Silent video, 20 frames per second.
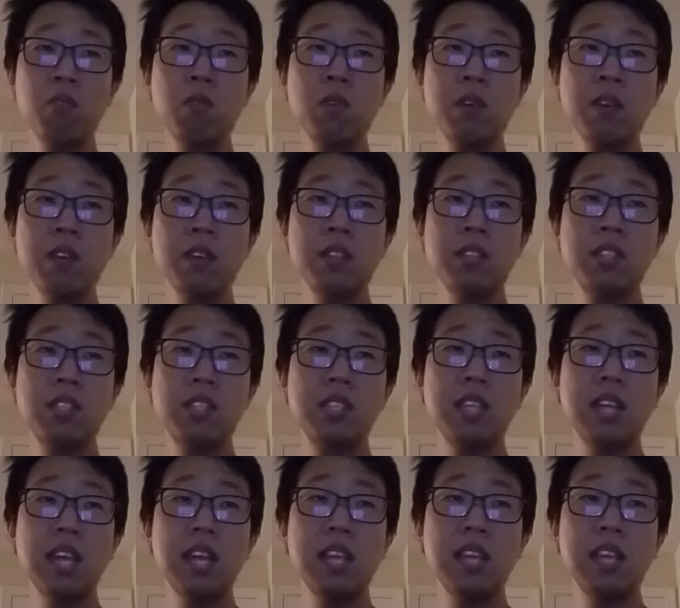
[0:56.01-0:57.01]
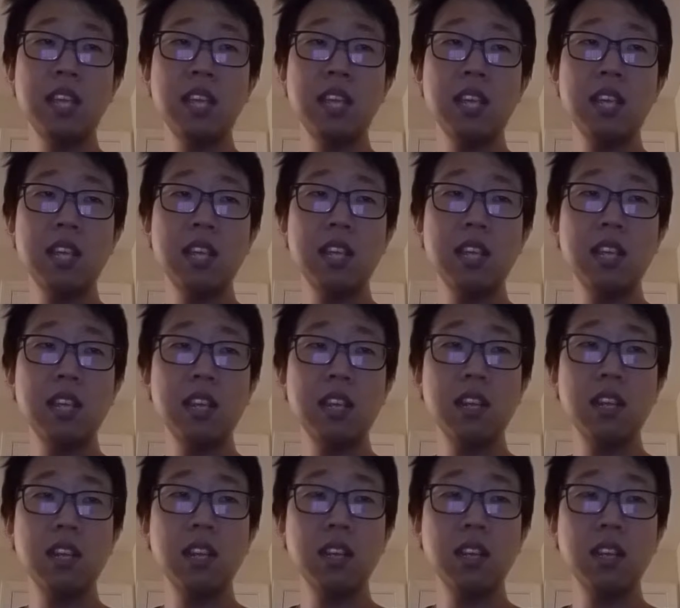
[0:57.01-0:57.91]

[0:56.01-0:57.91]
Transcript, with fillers: would sting.